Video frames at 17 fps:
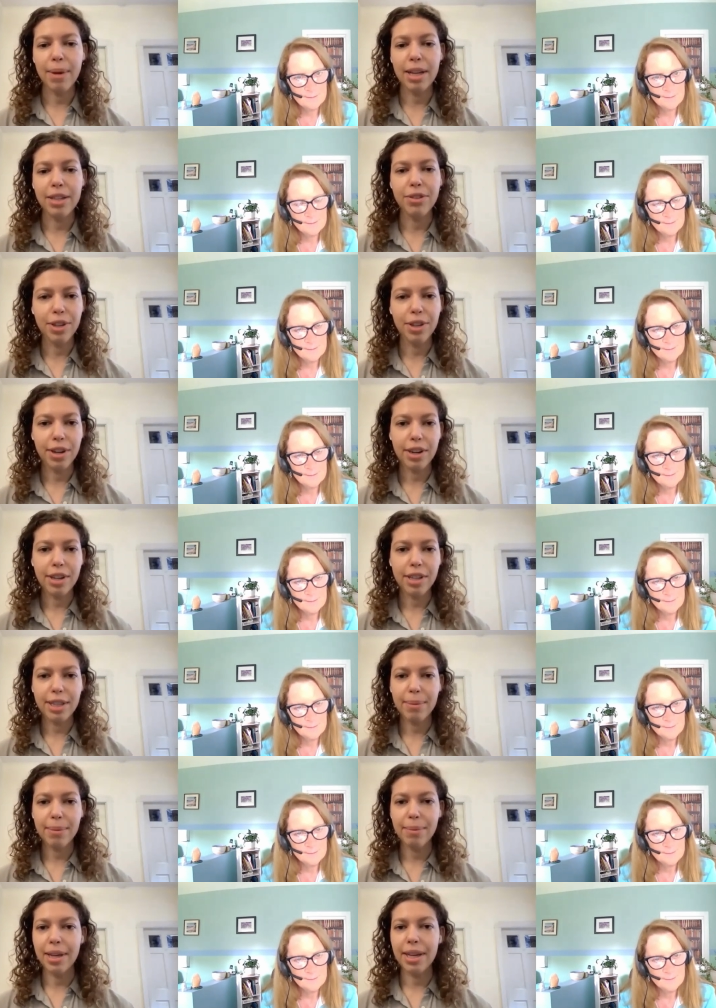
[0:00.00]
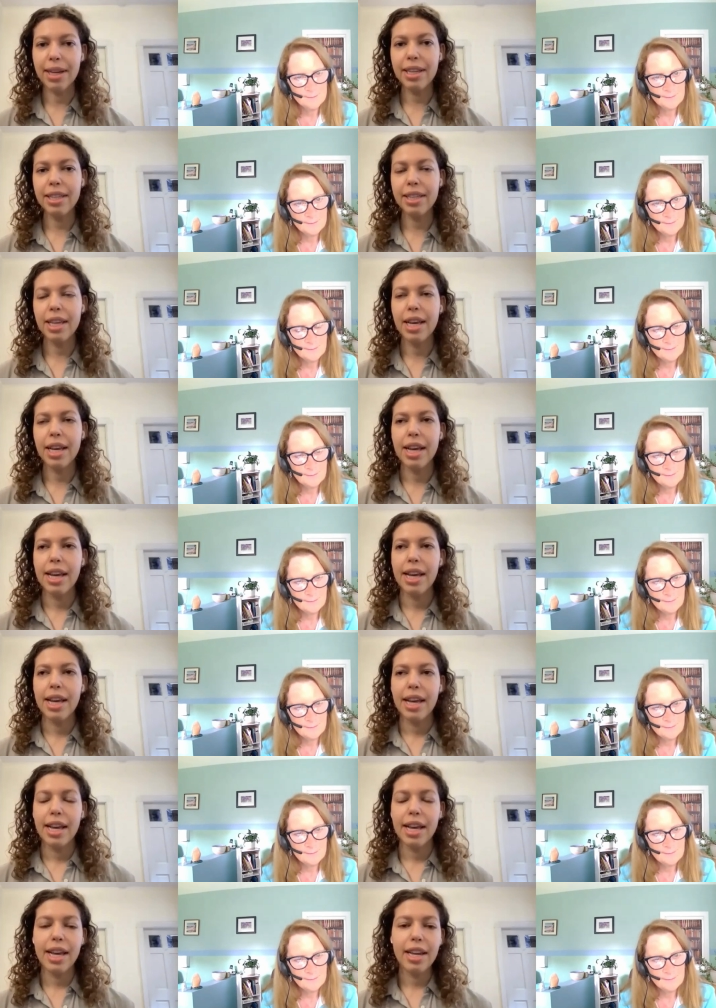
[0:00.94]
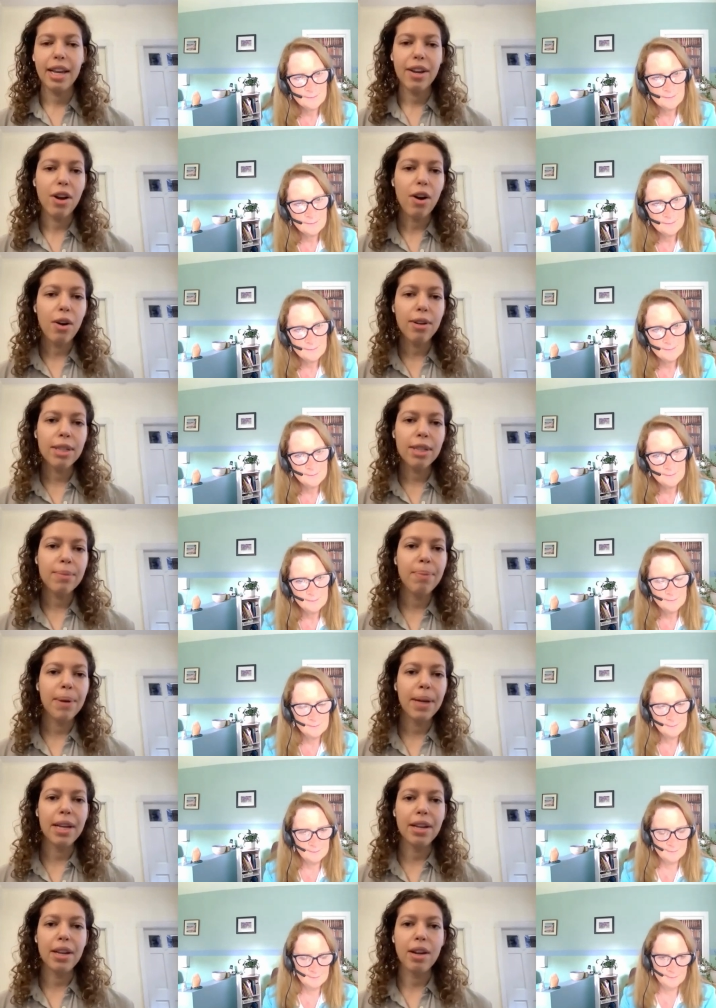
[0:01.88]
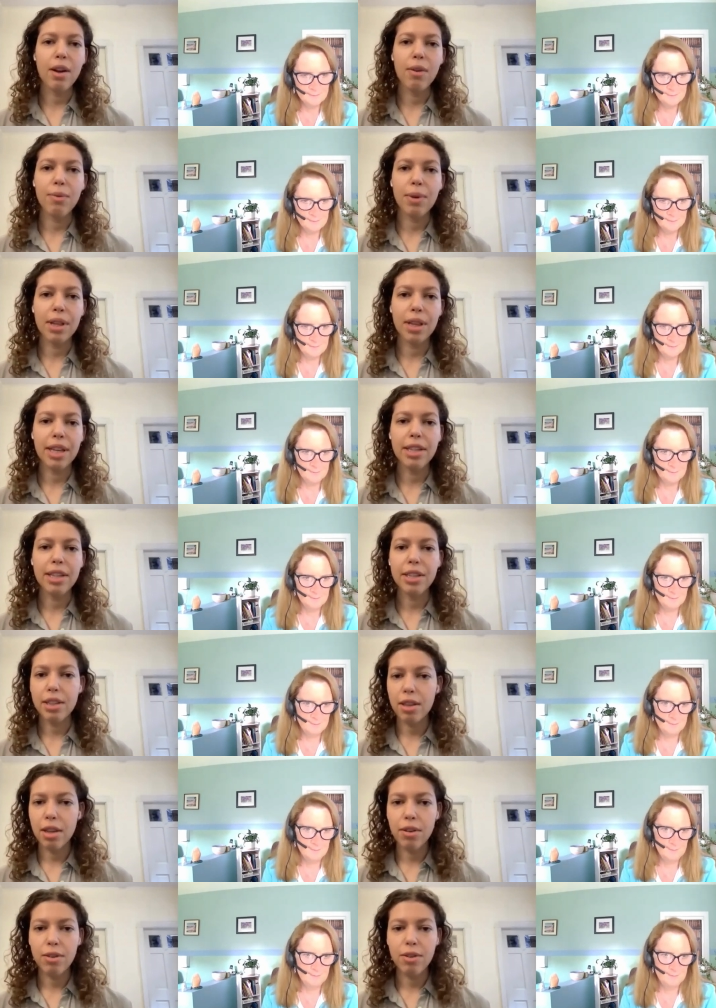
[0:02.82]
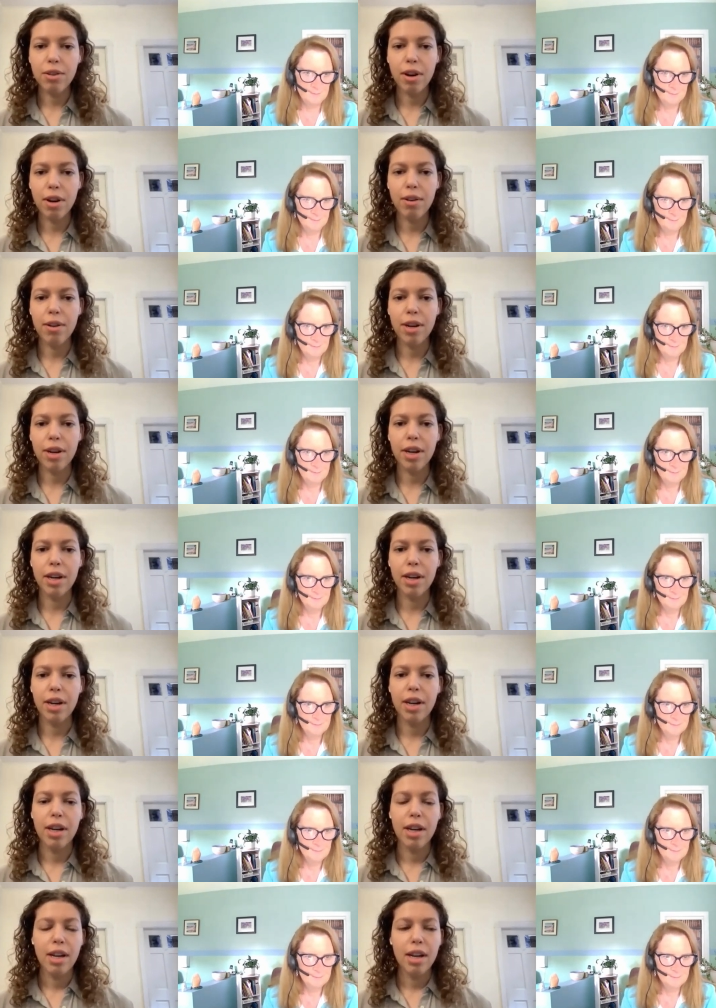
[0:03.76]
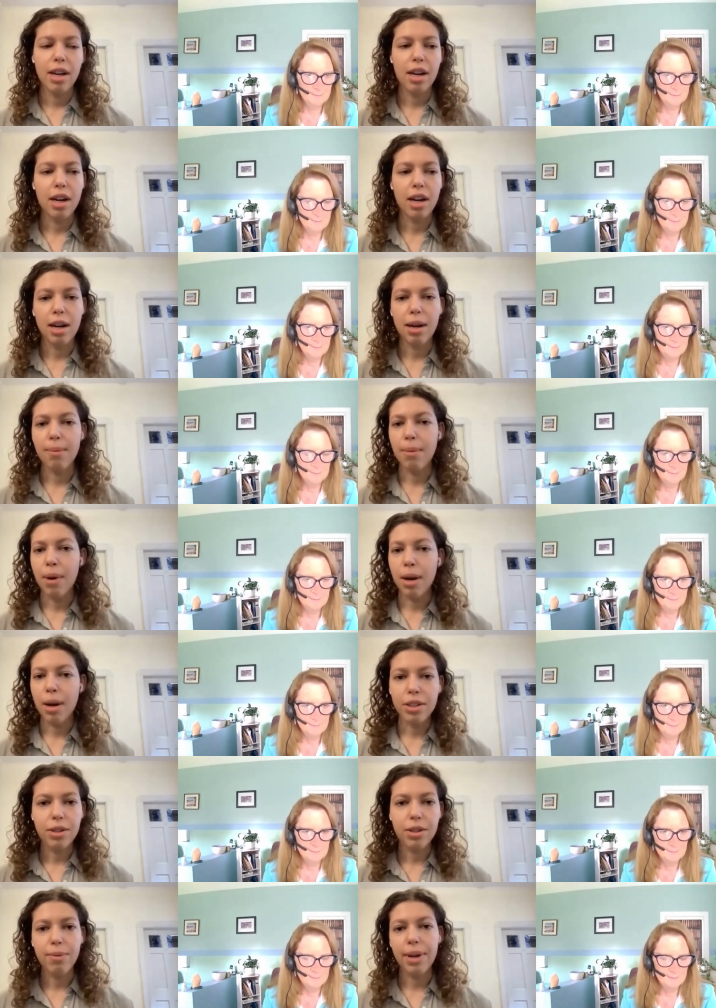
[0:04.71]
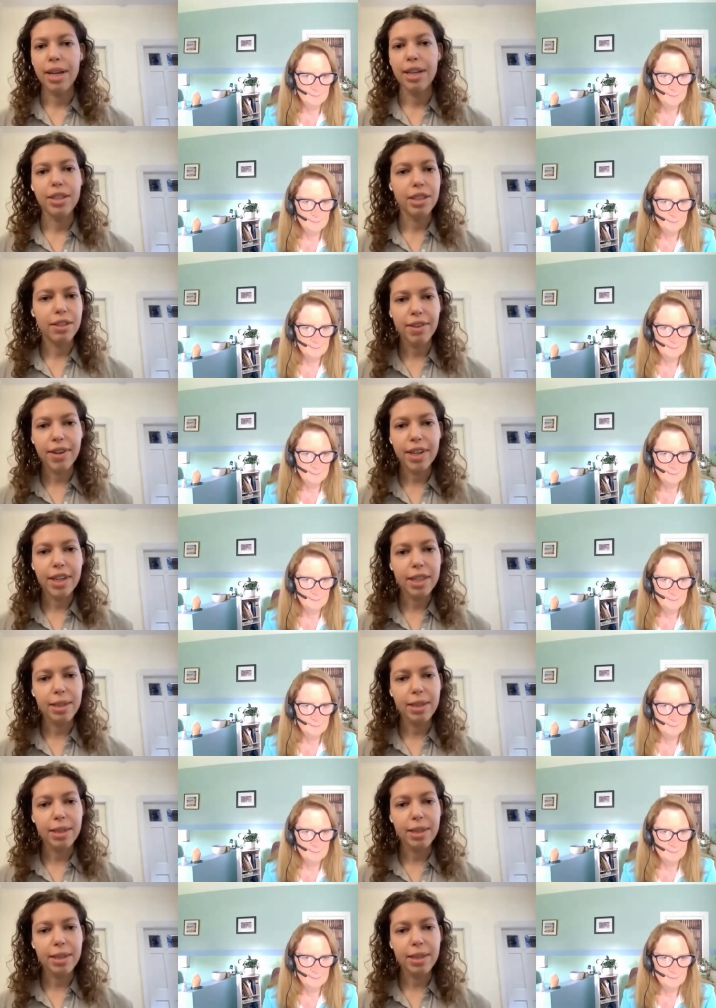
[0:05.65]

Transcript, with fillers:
Speaker 1: my two younger siblings. And I'd always been a really slow grower, um, underweight, just very